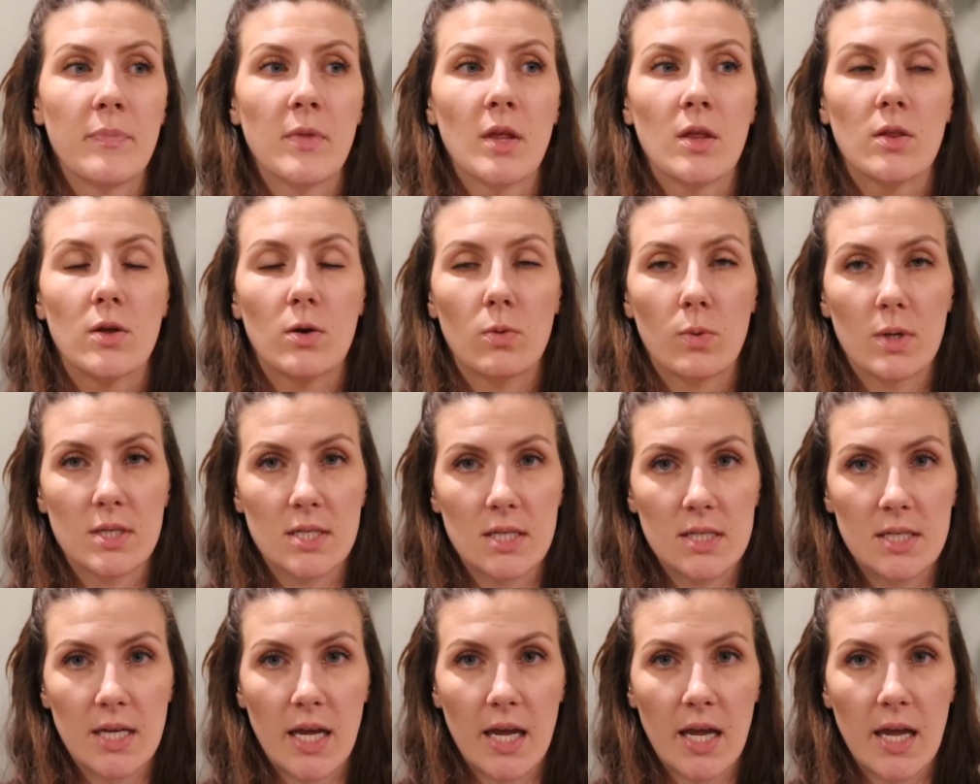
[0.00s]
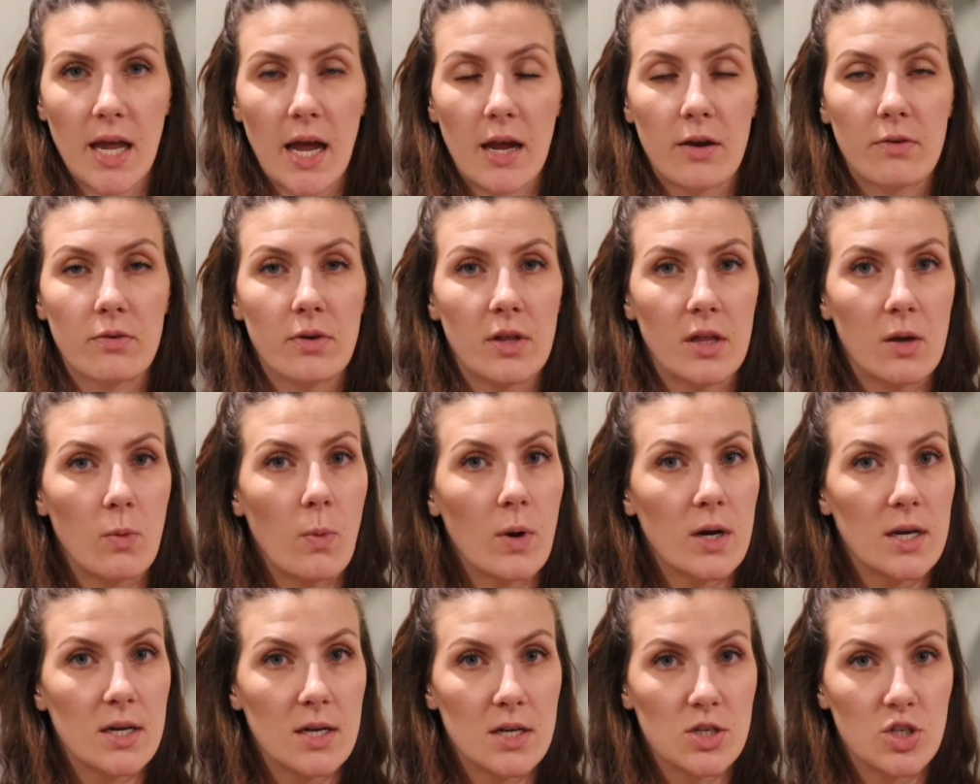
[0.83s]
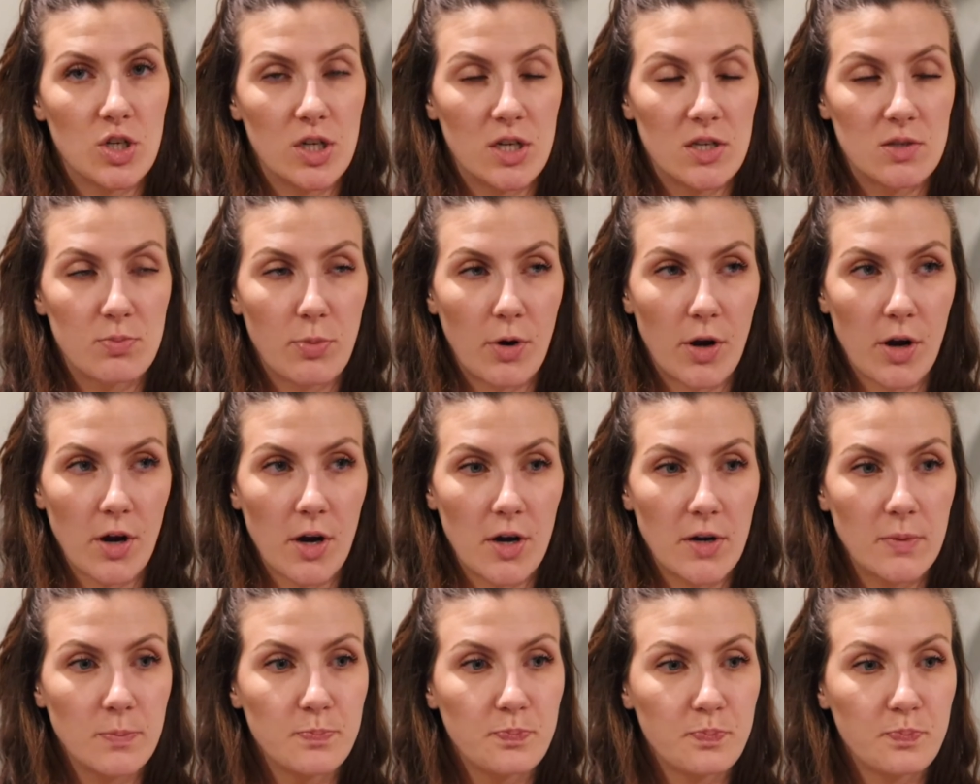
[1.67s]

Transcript: There was a day I really wanted a cheeseburger.